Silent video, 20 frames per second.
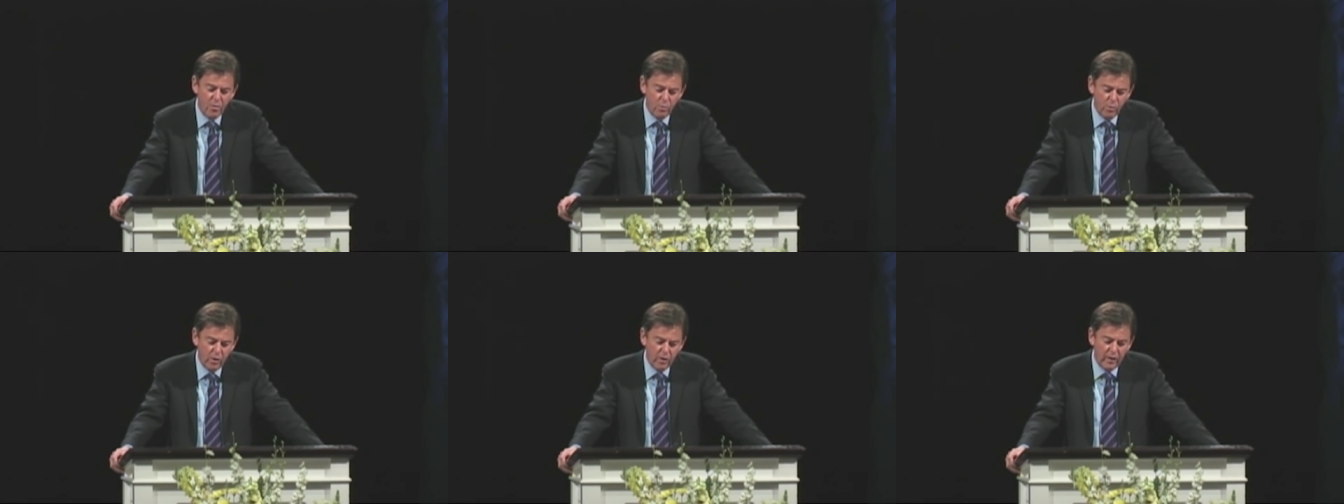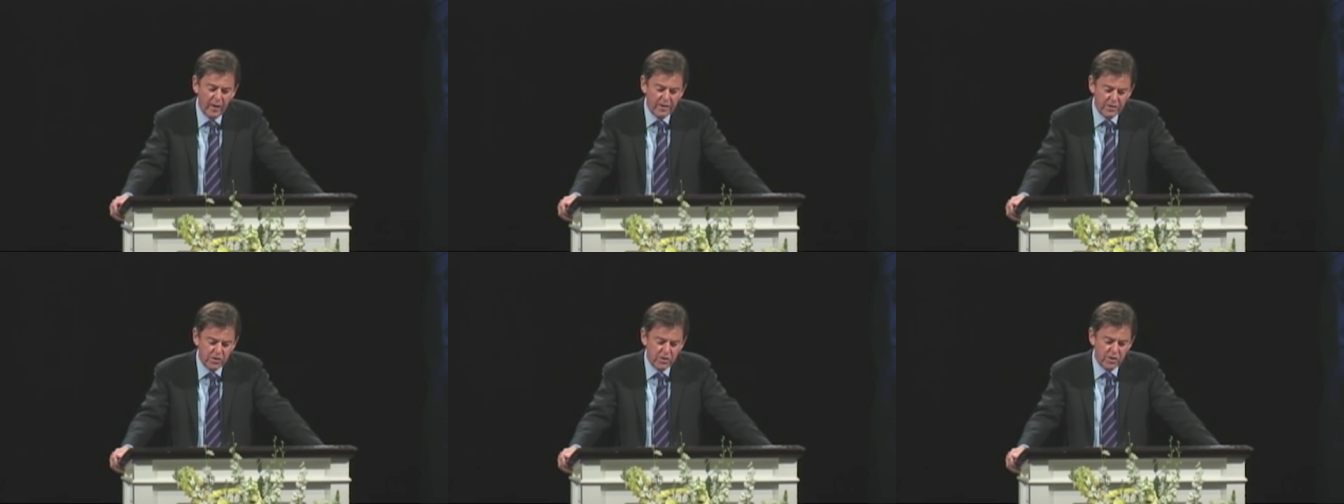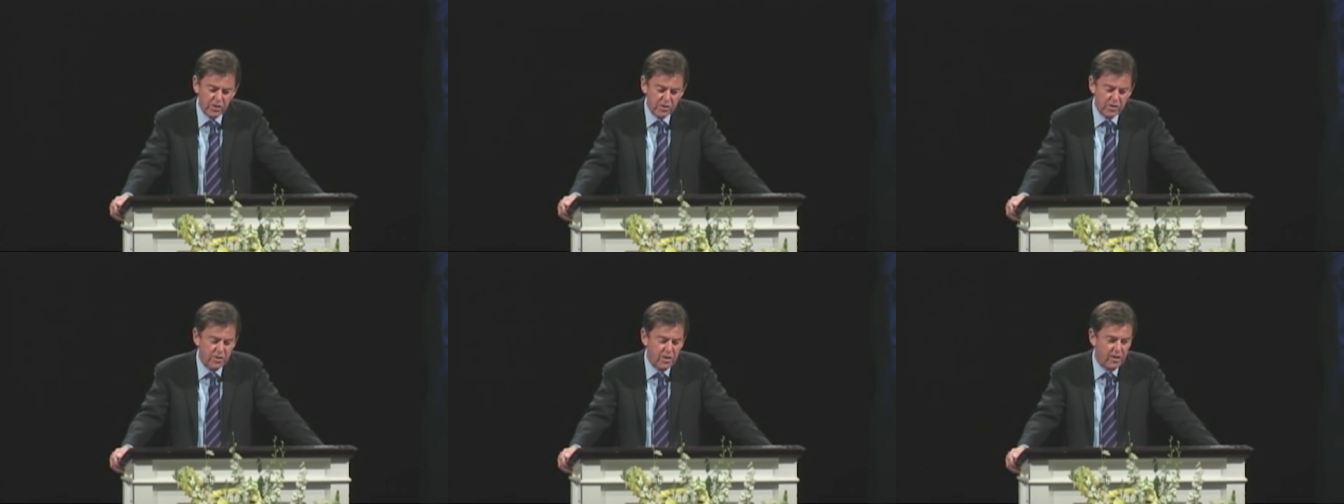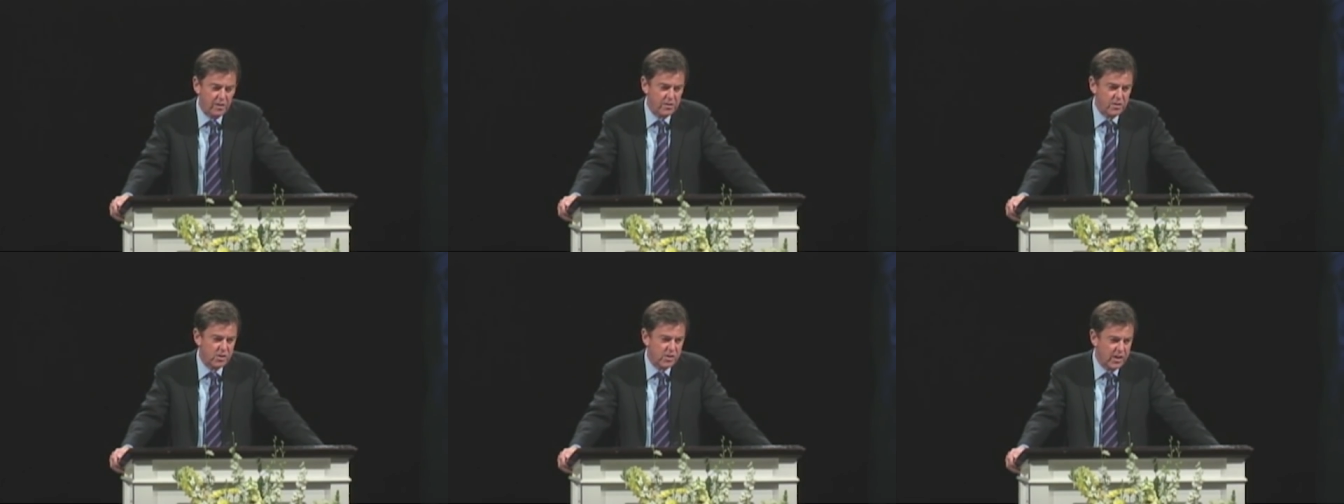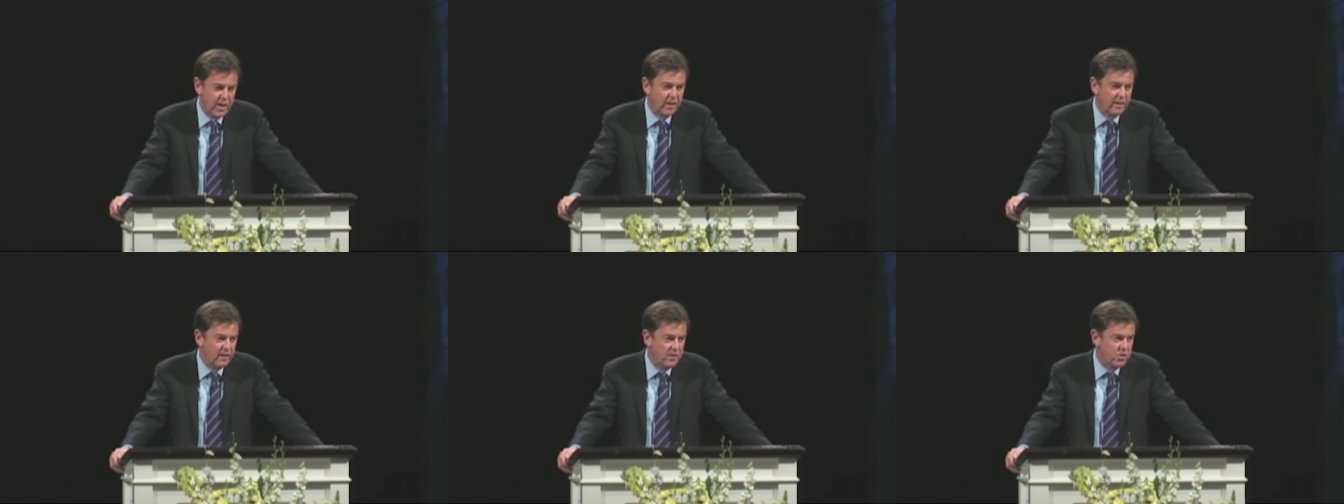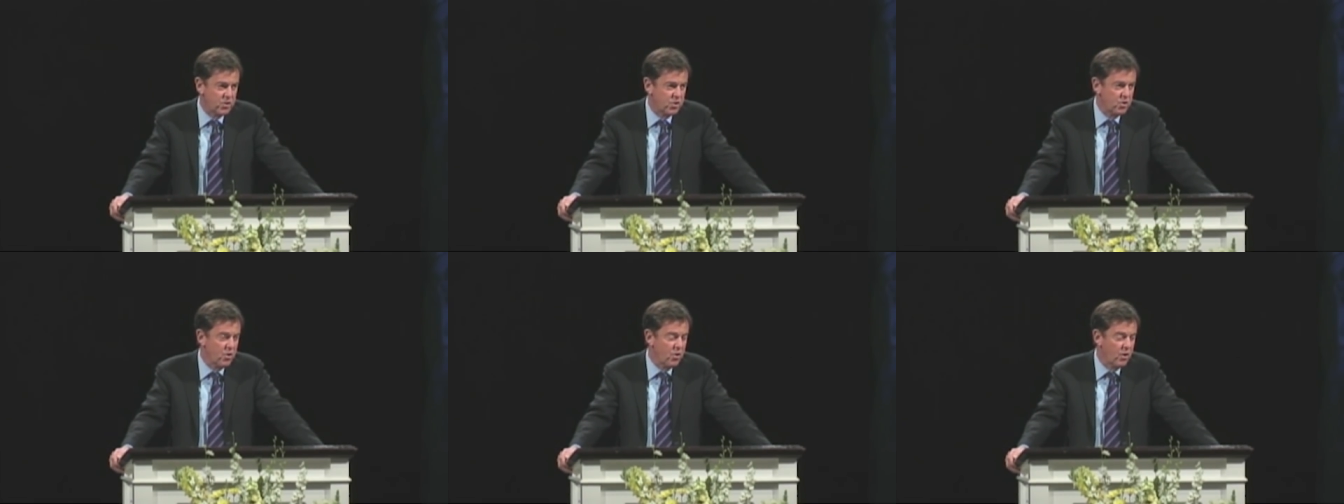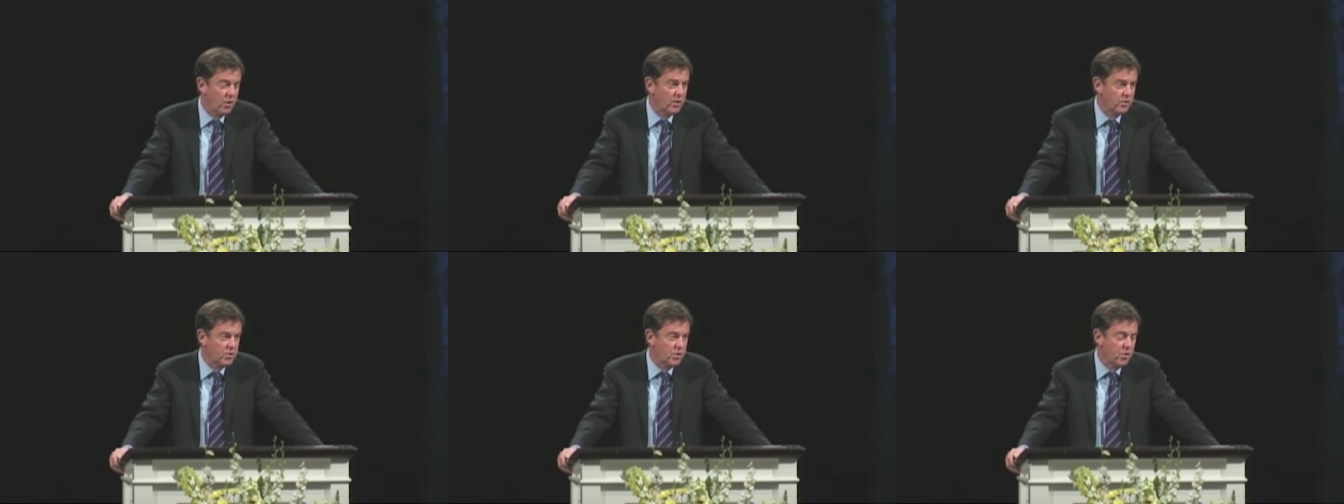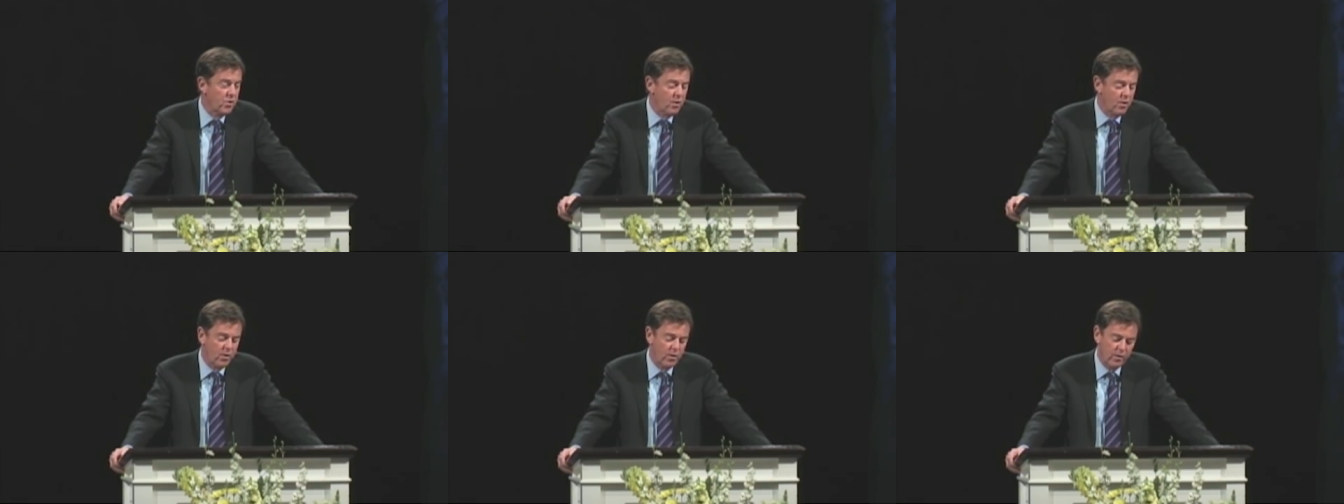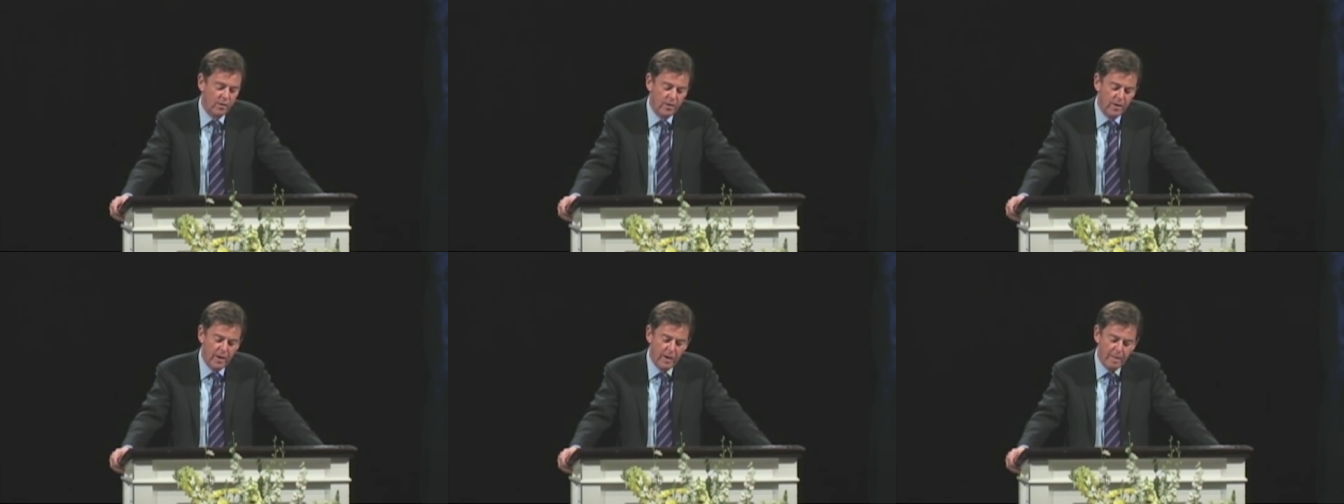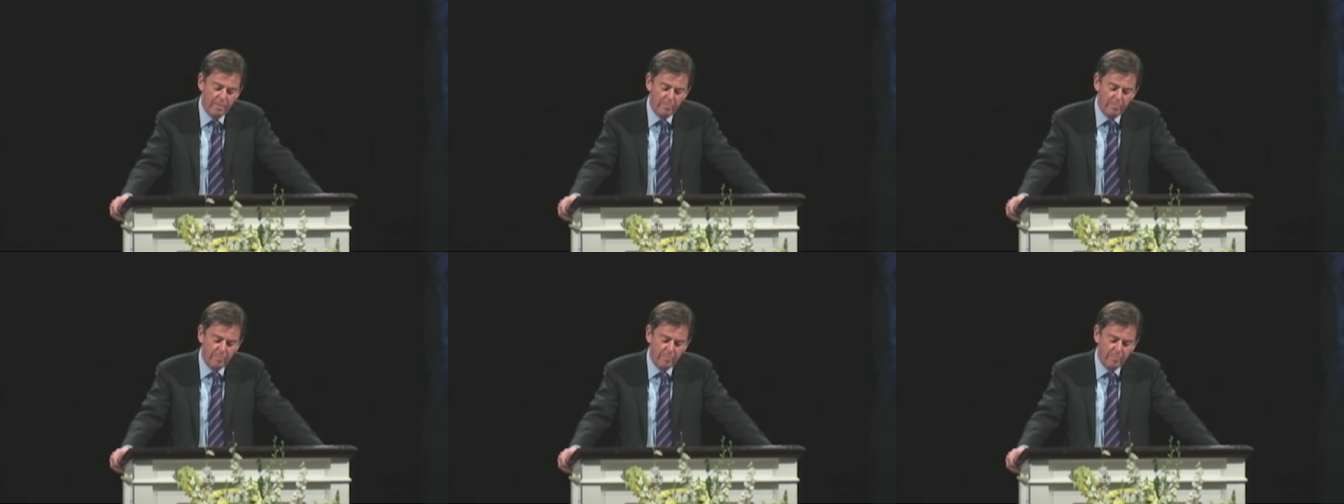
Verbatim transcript: well, let's just not sing the song at all,